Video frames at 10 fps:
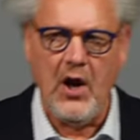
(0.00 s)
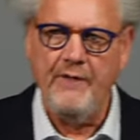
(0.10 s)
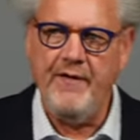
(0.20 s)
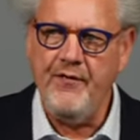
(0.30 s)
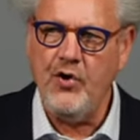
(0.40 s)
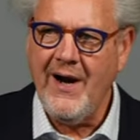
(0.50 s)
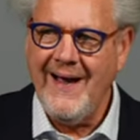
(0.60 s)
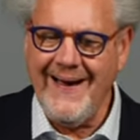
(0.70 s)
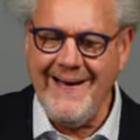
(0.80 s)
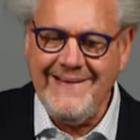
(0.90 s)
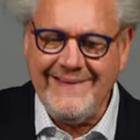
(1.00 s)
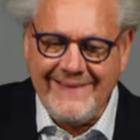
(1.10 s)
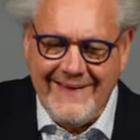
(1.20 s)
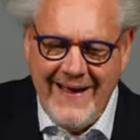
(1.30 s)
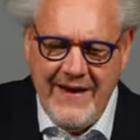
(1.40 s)
We were
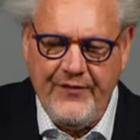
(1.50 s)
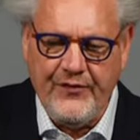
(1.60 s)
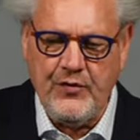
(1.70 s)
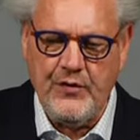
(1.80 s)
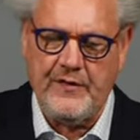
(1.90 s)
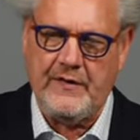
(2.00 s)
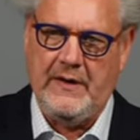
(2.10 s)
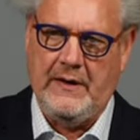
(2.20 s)
enslaved to sin.